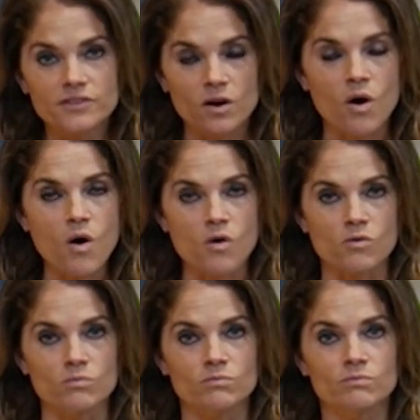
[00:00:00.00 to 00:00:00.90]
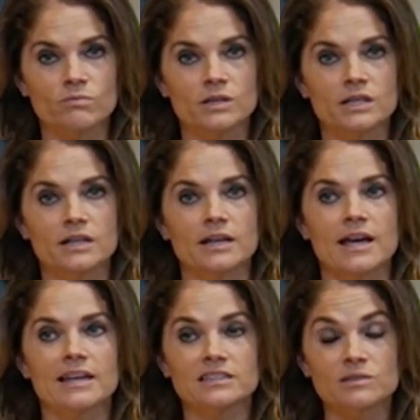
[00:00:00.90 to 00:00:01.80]
the home.
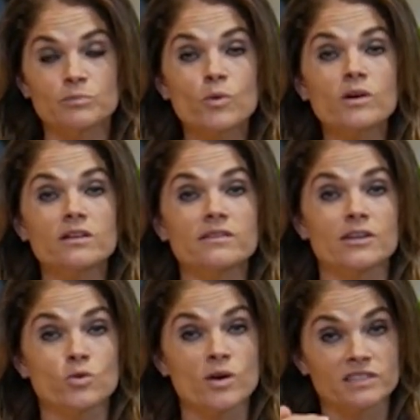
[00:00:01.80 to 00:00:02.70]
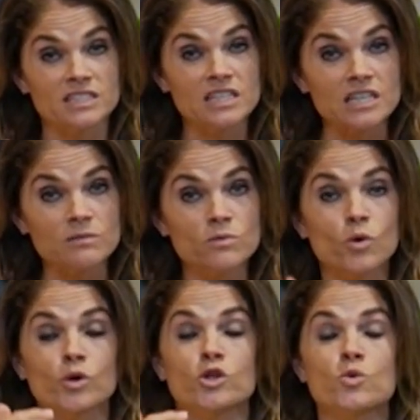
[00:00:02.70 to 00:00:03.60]
And it's important that you have a team
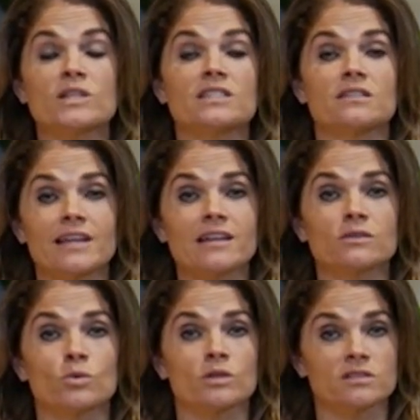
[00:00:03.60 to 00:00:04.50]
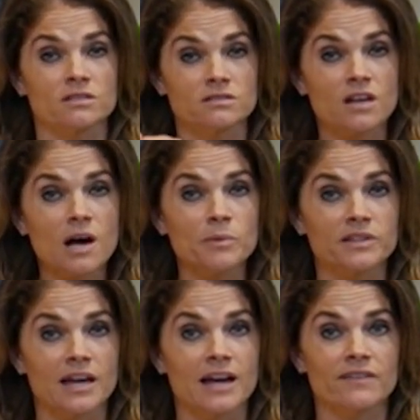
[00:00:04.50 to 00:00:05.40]
or you as a landlord is on top of
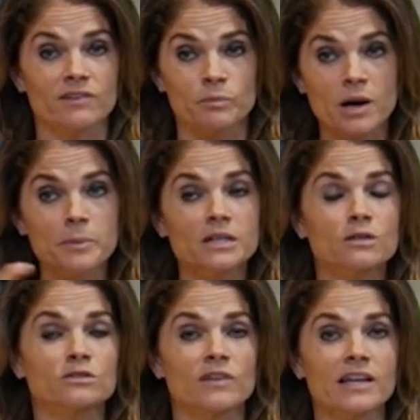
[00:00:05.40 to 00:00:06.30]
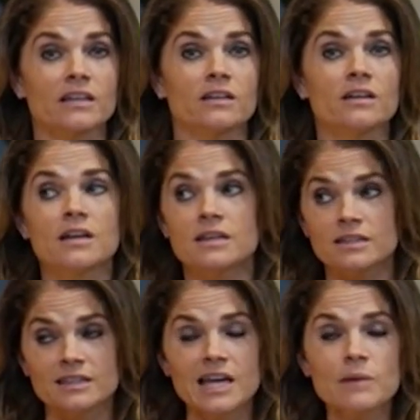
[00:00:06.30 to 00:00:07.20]
that. If a property goes vacant,
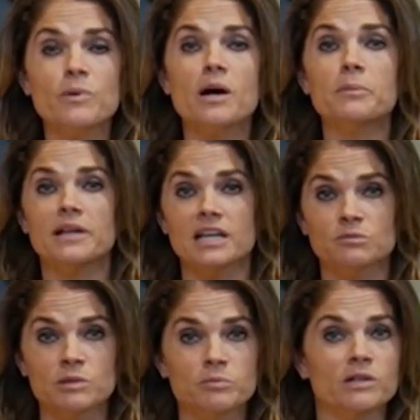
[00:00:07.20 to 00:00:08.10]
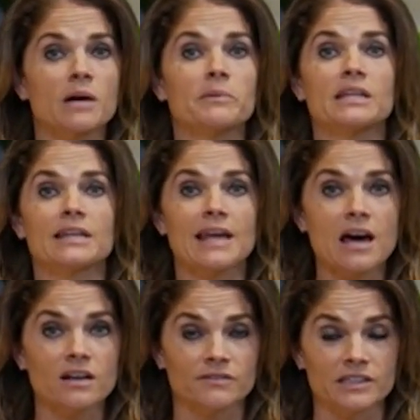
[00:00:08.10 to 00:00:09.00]
that property has people coming in and
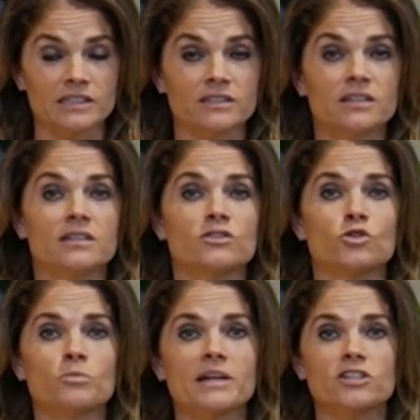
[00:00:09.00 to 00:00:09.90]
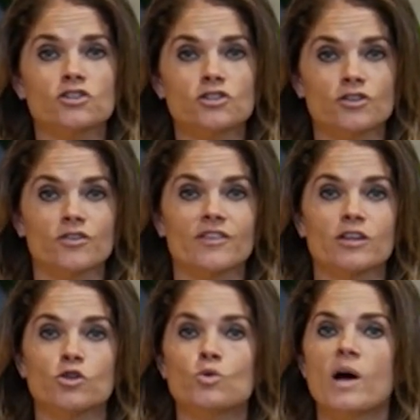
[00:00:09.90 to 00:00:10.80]
out of it to make sure that
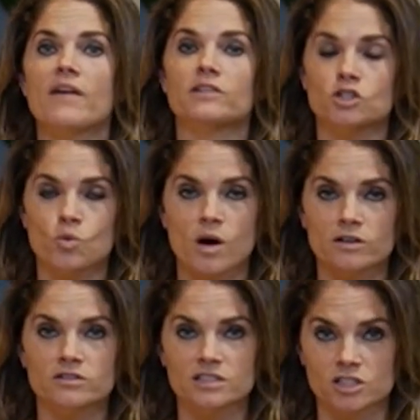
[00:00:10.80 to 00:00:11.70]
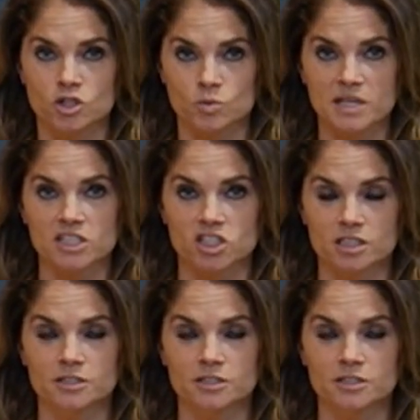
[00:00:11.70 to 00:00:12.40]
you don't have a squatter situation.